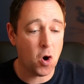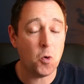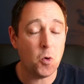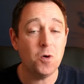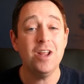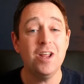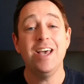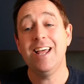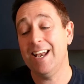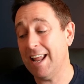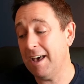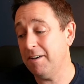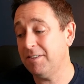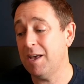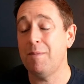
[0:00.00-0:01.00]
own
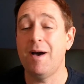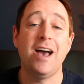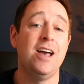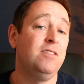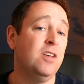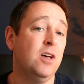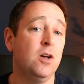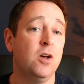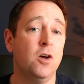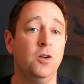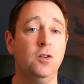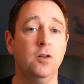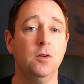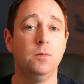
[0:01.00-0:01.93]
lifetime ISA account.